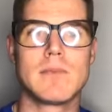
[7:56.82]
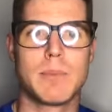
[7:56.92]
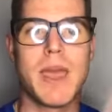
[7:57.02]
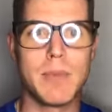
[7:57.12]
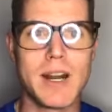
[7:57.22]

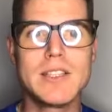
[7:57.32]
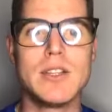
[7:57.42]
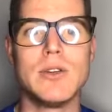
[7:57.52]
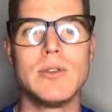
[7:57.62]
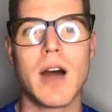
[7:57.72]
pay money
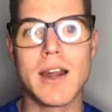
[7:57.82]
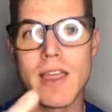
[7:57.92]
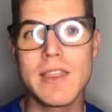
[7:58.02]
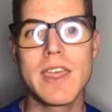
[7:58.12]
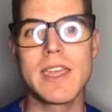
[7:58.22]
to.
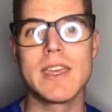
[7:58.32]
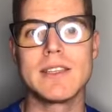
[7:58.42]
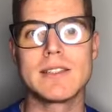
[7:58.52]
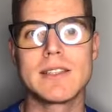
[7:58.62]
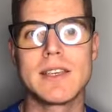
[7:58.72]
Another thing
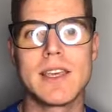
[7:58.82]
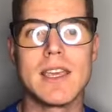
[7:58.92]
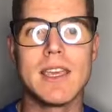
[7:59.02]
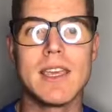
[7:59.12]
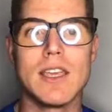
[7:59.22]
is
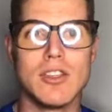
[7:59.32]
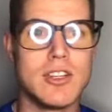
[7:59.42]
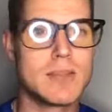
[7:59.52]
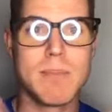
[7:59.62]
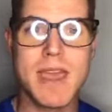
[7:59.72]

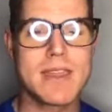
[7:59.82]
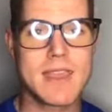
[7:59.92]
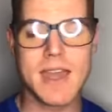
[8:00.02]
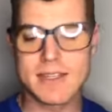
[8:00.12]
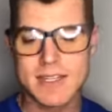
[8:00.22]
just make
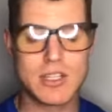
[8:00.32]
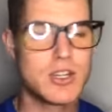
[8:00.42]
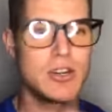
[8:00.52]
that decision to